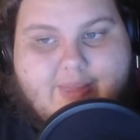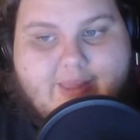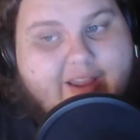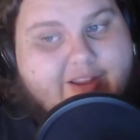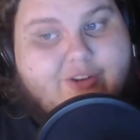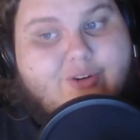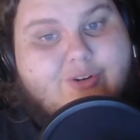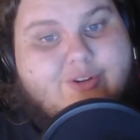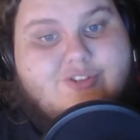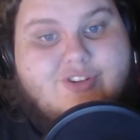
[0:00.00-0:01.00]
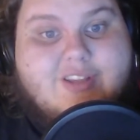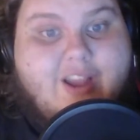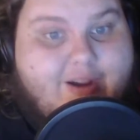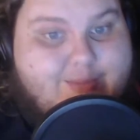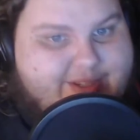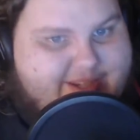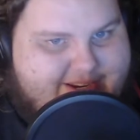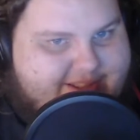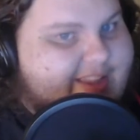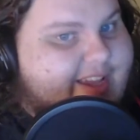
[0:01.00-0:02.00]
And Goku just comes in
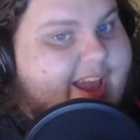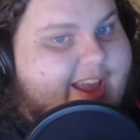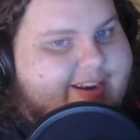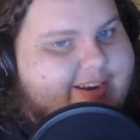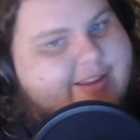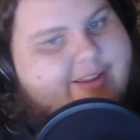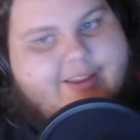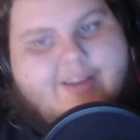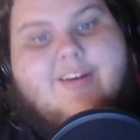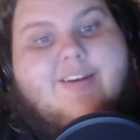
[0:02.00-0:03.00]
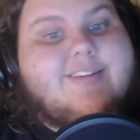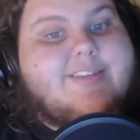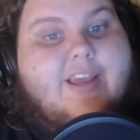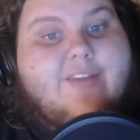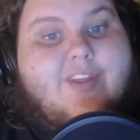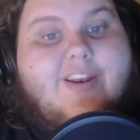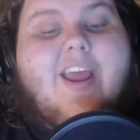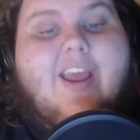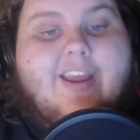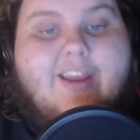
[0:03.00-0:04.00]
at the end to save the
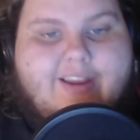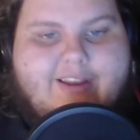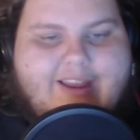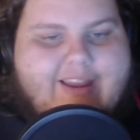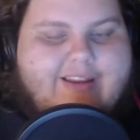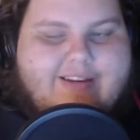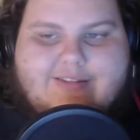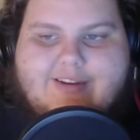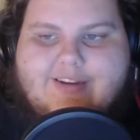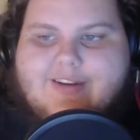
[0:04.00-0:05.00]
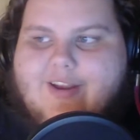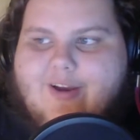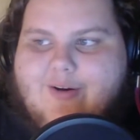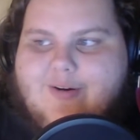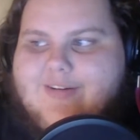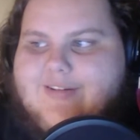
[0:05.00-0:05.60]
day and go,